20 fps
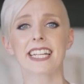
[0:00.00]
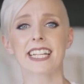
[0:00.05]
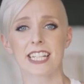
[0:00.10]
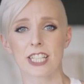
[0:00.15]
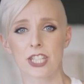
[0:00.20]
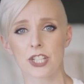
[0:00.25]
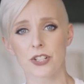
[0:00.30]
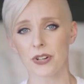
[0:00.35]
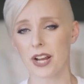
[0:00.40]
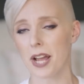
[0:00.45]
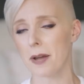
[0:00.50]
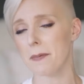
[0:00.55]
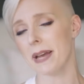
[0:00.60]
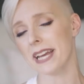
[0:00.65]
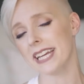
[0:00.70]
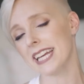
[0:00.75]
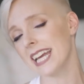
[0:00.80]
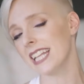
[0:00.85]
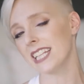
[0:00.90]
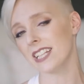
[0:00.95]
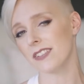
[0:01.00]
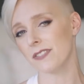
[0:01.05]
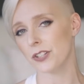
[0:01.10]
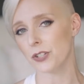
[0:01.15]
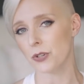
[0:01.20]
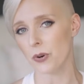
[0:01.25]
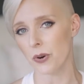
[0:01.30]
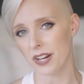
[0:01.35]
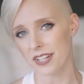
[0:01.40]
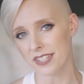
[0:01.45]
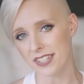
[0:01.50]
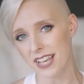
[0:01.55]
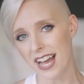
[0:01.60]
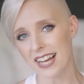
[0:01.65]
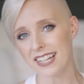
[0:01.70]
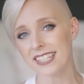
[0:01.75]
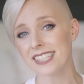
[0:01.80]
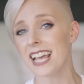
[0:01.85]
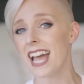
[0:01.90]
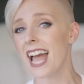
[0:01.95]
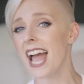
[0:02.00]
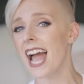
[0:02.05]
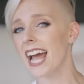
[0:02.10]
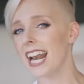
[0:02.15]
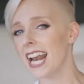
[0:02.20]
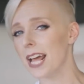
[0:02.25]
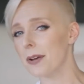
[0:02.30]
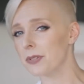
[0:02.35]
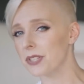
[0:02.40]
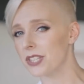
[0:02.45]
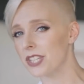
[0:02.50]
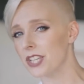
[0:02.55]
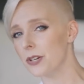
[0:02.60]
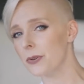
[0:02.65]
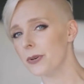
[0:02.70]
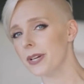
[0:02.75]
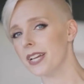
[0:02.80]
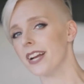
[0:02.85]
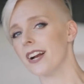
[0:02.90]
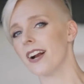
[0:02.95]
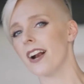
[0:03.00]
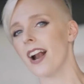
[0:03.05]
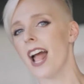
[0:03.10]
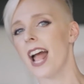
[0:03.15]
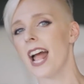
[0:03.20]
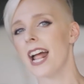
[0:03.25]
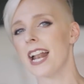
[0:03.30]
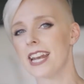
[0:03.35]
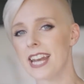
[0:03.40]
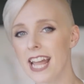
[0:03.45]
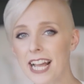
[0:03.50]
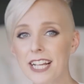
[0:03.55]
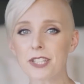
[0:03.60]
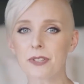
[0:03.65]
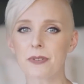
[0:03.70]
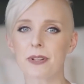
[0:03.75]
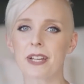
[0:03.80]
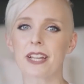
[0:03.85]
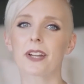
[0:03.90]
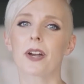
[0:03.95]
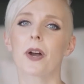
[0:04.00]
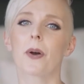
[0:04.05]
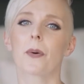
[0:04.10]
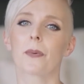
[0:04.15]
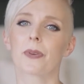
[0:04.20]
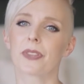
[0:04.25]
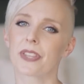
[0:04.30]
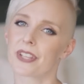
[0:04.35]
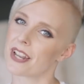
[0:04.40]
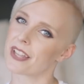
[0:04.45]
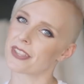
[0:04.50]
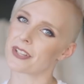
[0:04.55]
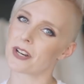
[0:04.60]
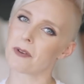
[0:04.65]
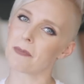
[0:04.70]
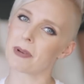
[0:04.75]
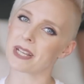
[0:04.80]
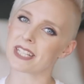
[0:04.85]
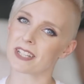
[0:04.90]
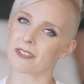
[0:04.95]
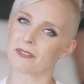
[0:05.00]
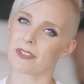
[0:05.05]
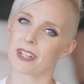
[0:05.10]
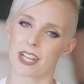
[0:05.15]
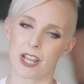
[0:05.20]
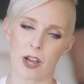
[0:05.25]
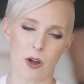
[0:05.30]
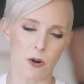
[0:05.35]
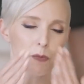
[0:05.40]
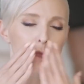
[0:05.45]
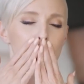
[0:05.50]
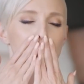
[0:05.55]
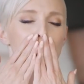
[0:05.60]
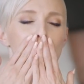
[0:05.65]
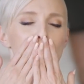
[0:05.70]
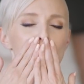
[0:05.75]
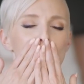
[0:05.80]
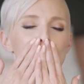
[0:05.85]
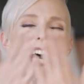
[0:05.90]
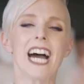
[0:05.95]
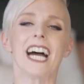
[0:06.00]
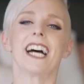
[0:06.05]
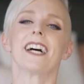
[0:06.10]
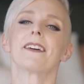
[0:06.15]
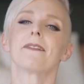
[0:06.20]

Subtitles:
Instagram at CaitlinVictoriousX, and I will see you here next week with another amazing video. Mwah!